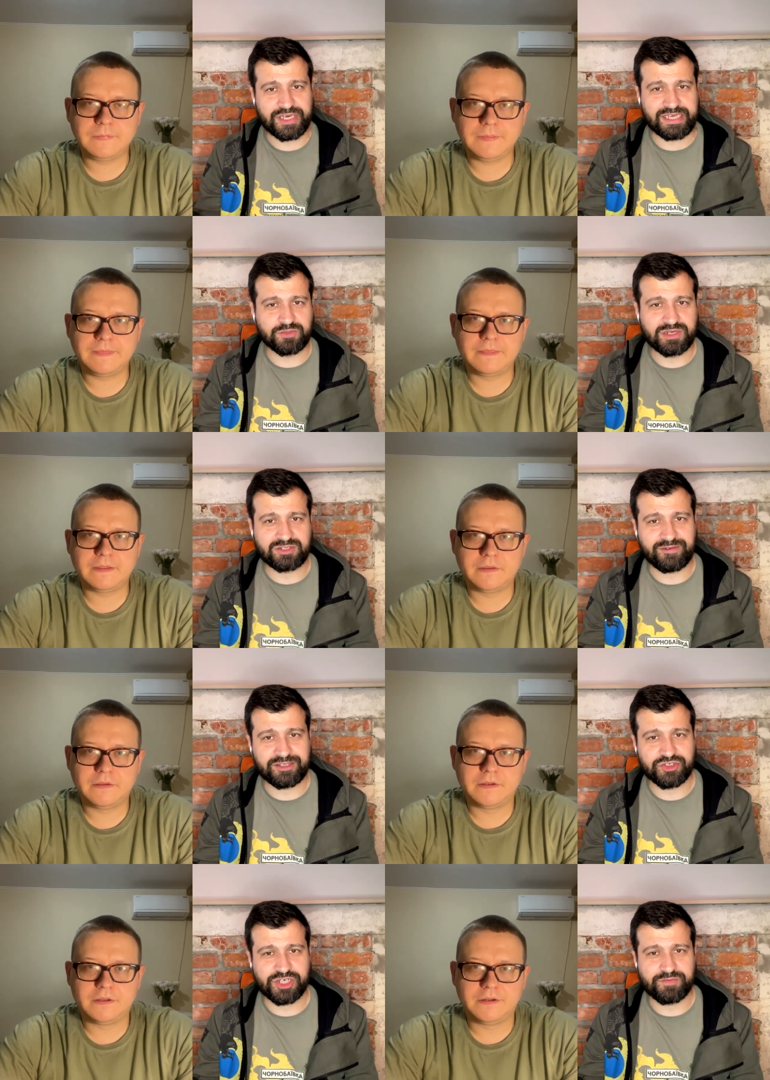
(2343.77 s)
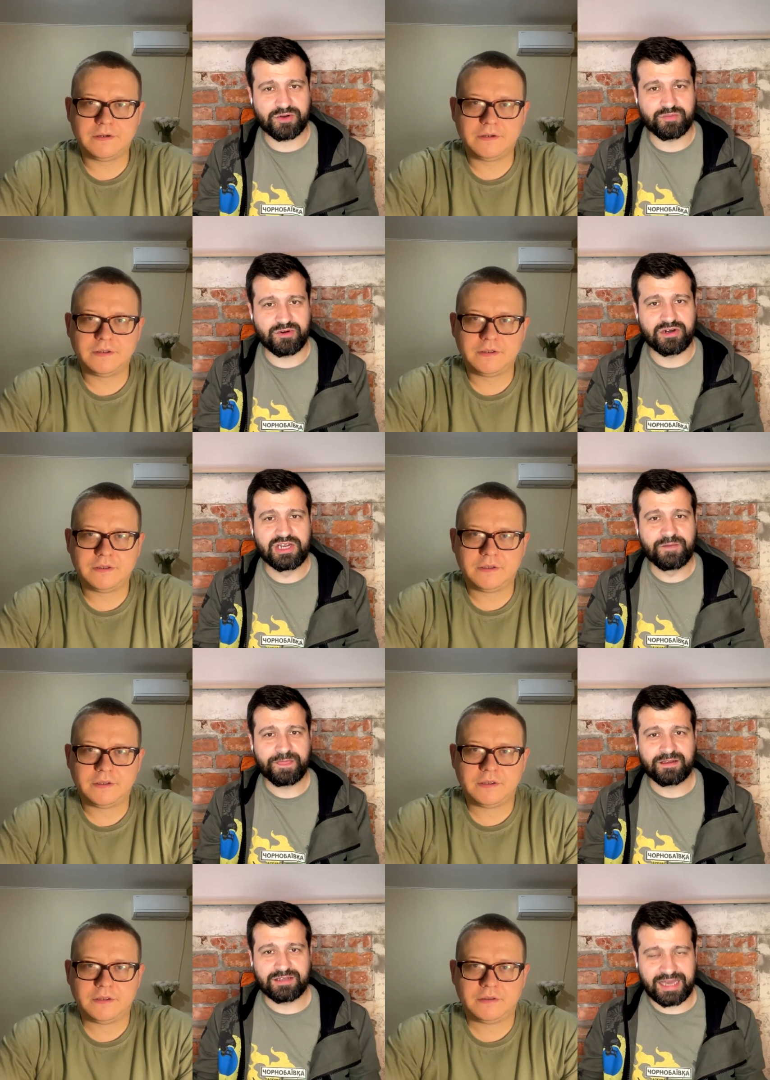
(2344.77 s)
Speaker 1: hit one strategic bomber,
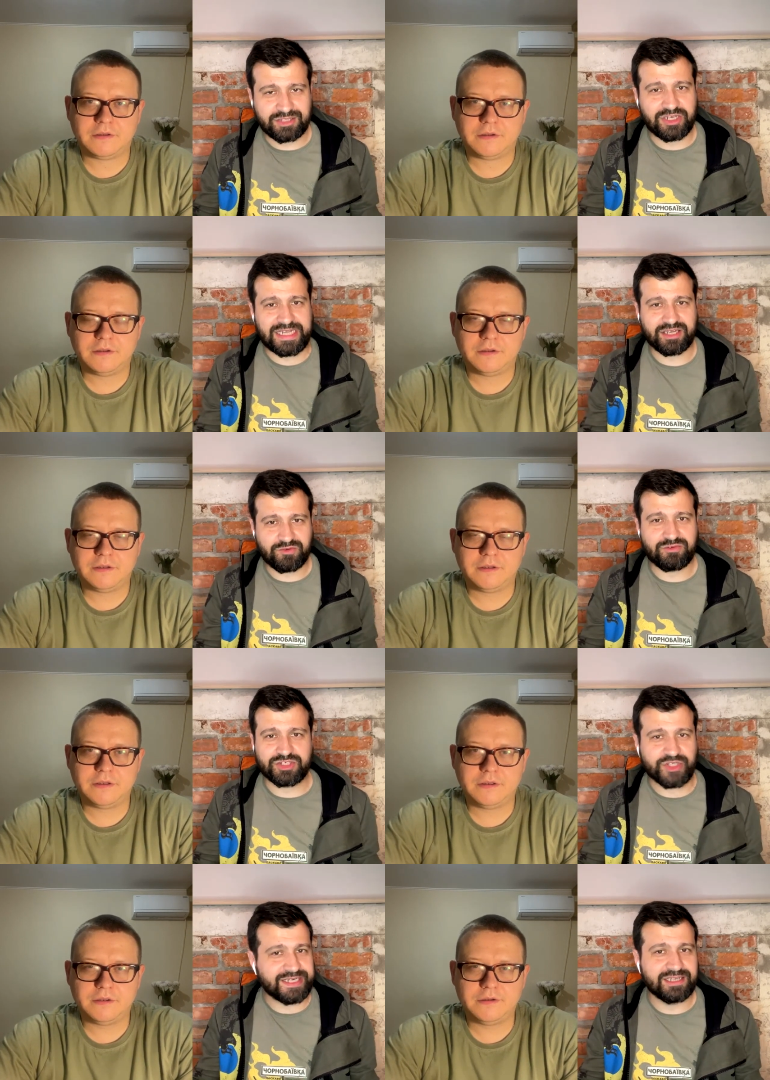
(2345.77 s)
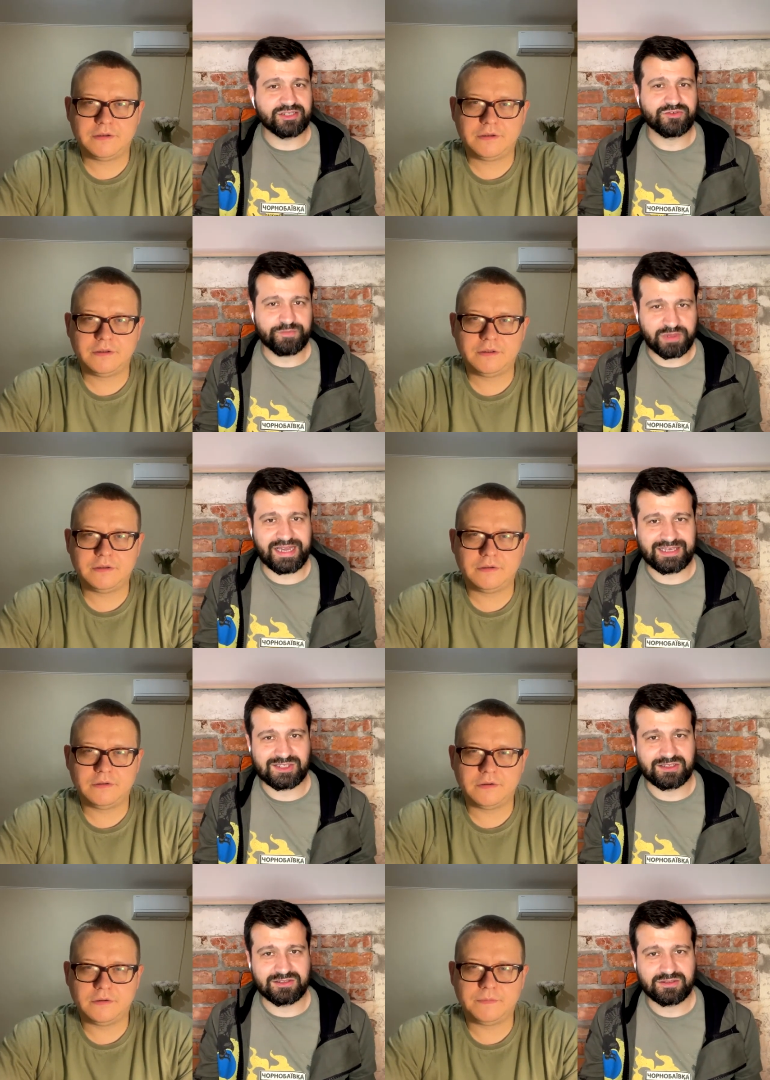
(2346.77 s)
actually, like Russia cannot
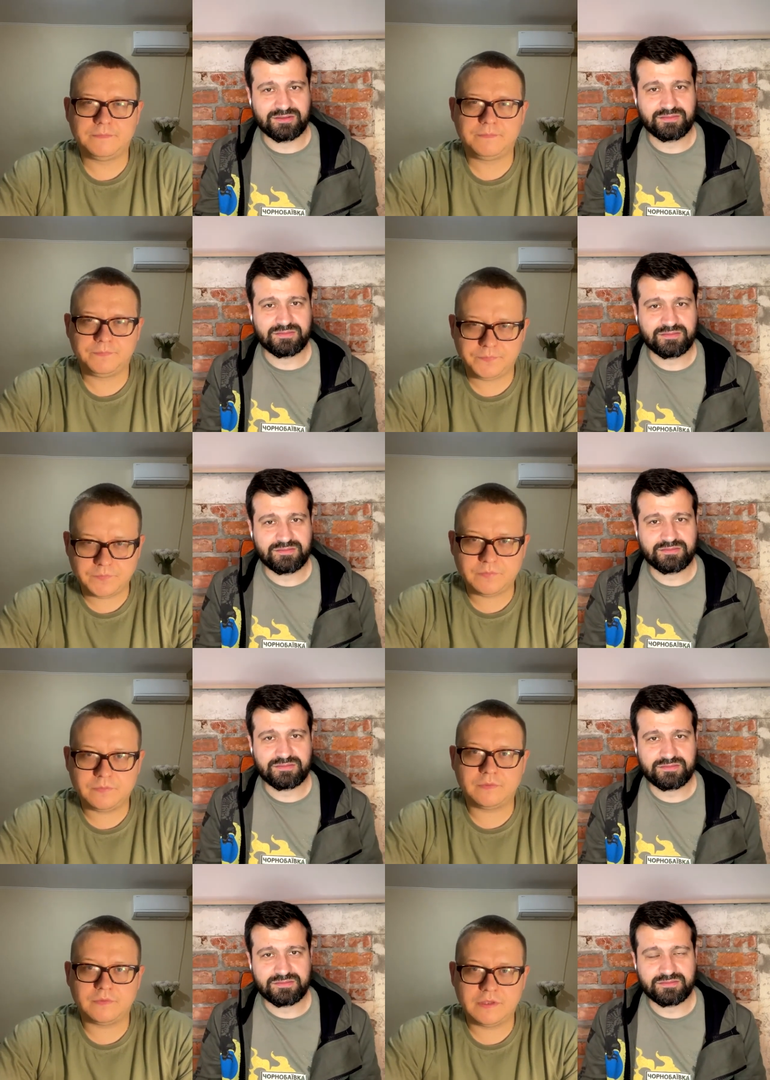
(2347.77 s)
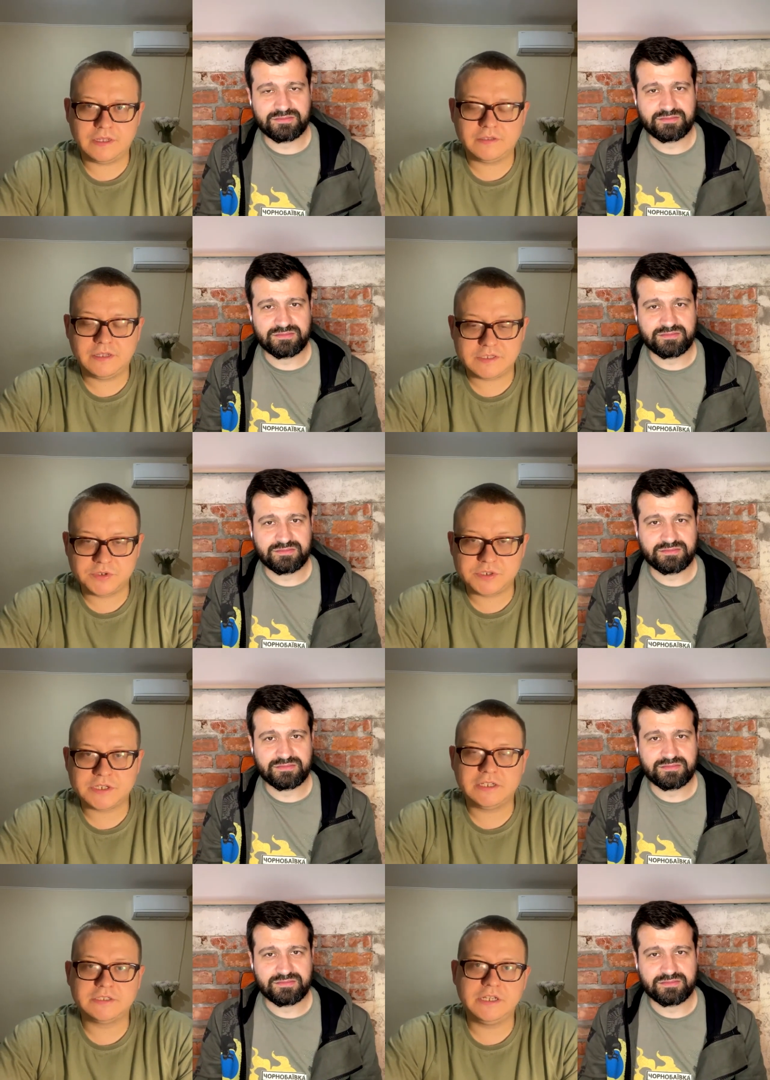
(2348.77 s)
replace it.
Speaker 2: That, that's
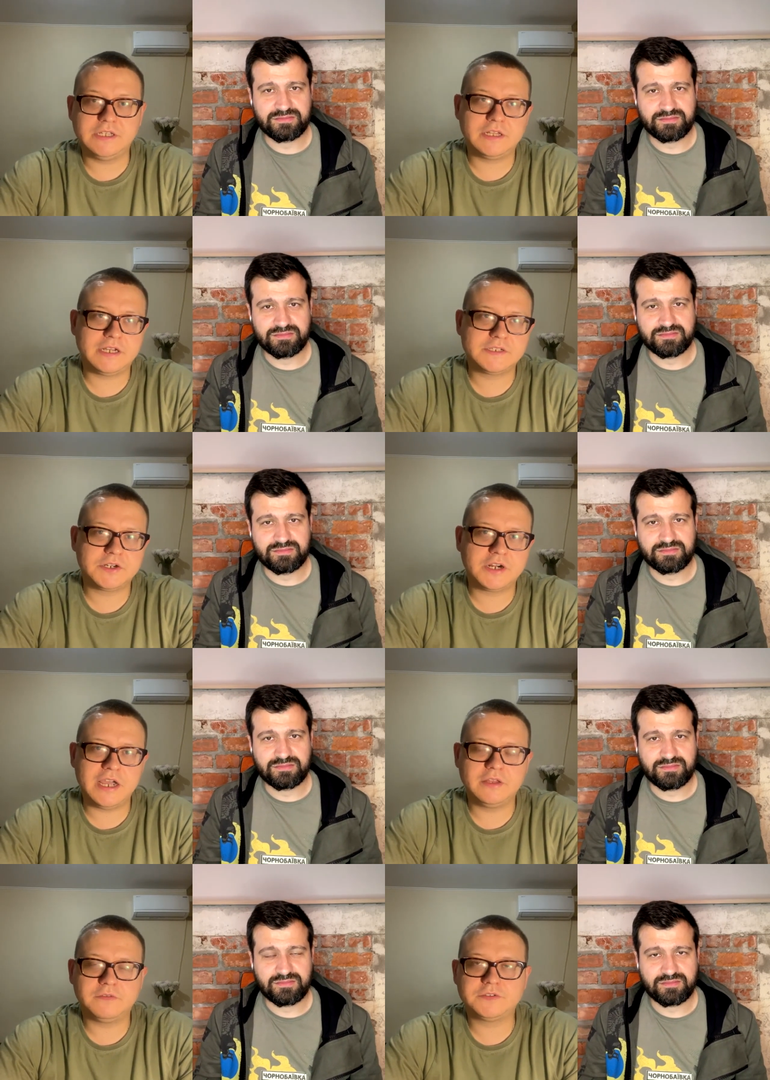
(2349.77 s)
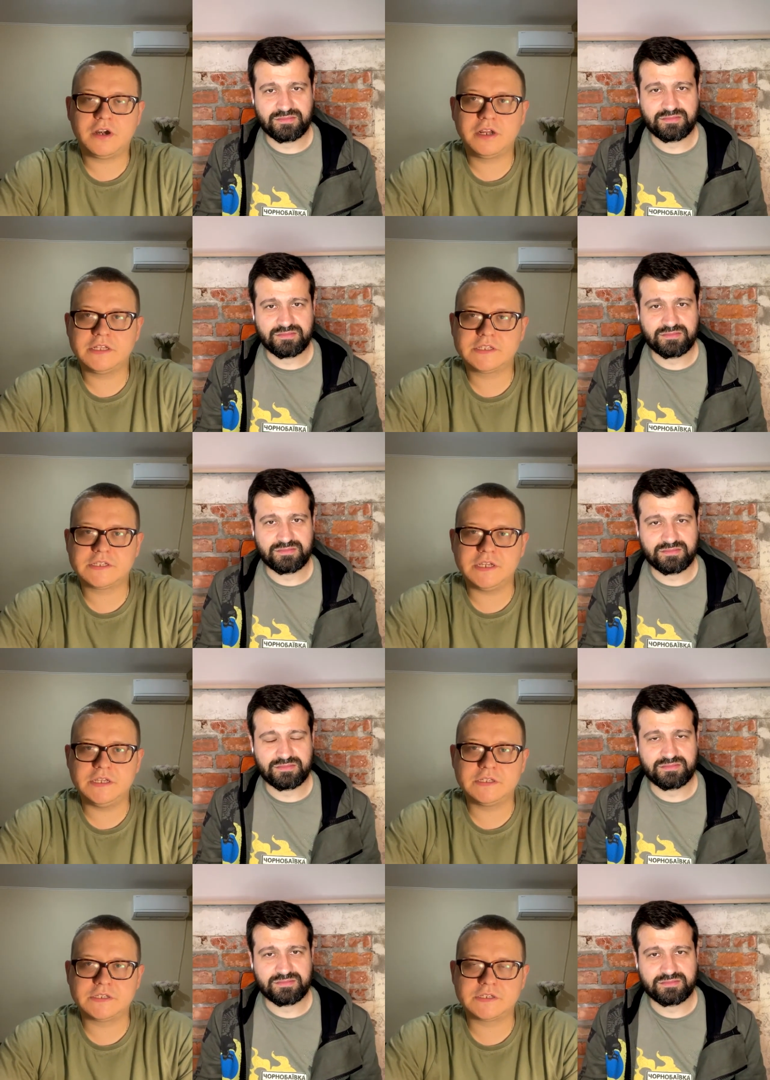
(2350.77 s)
precisely it. Another kind of targets
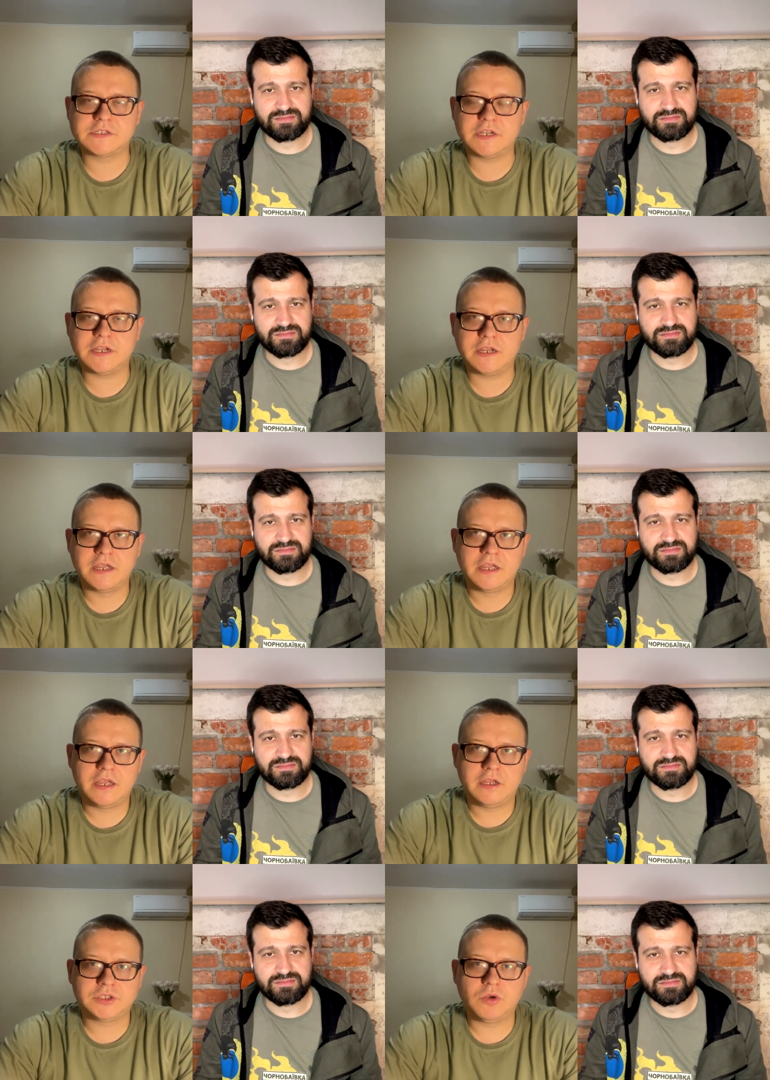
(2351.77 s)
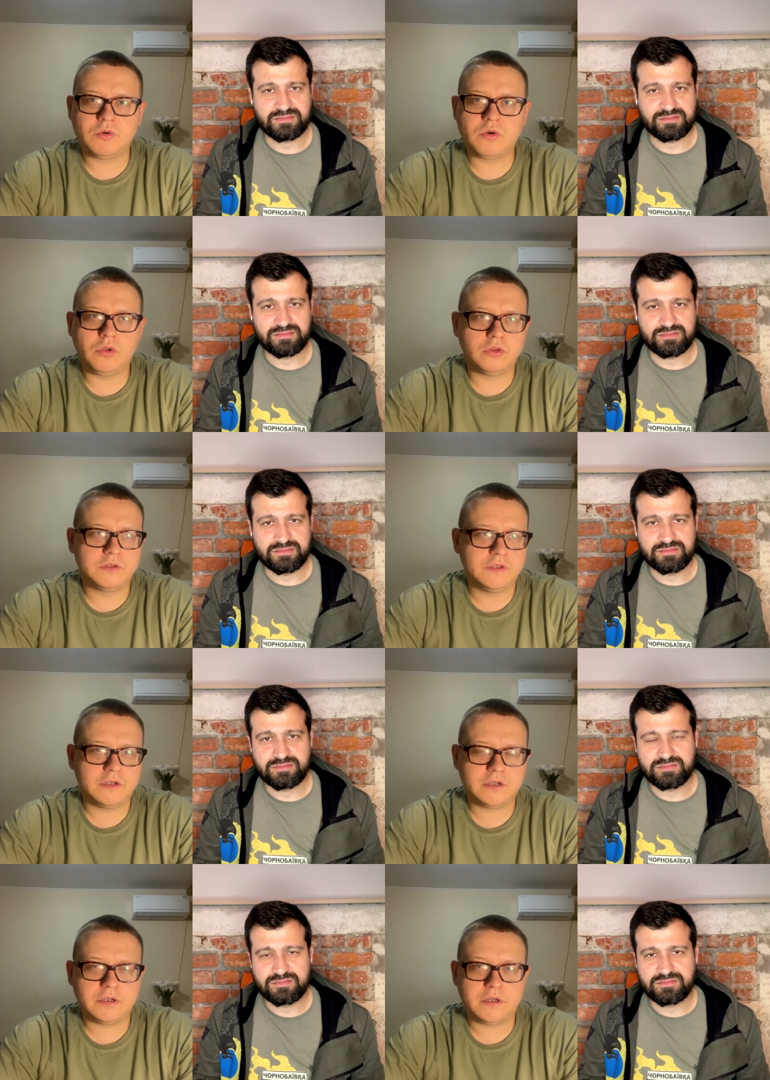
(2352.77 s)
is uh, so called
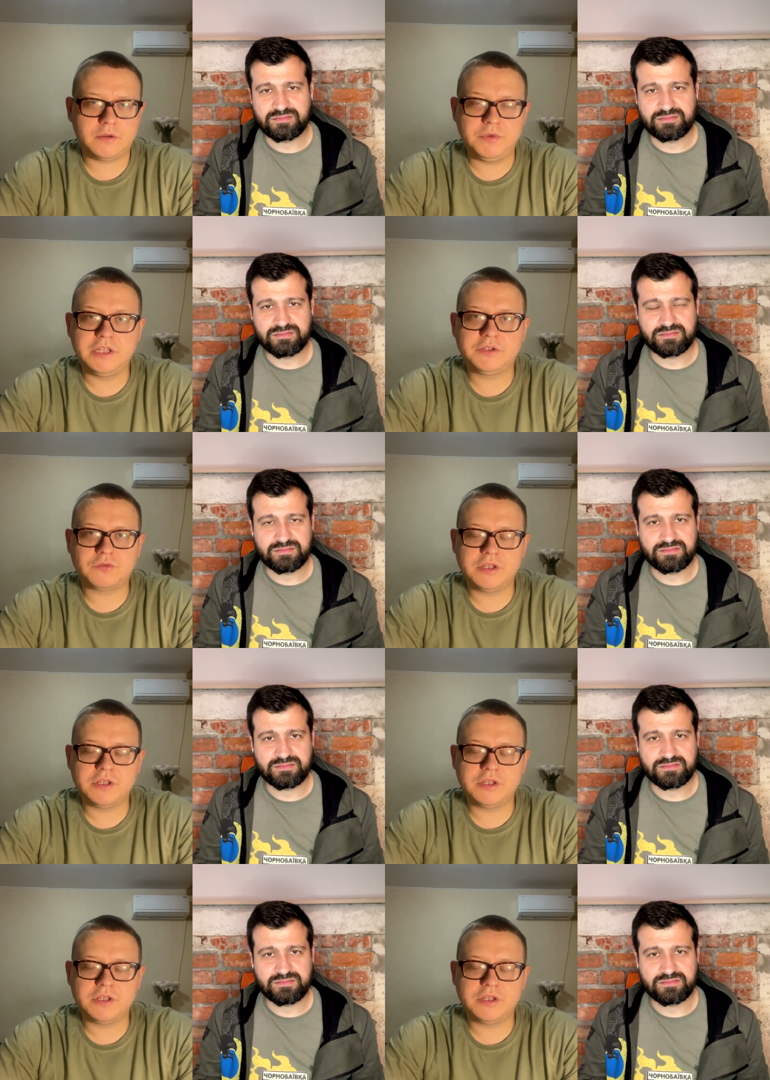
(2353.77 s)
uh, military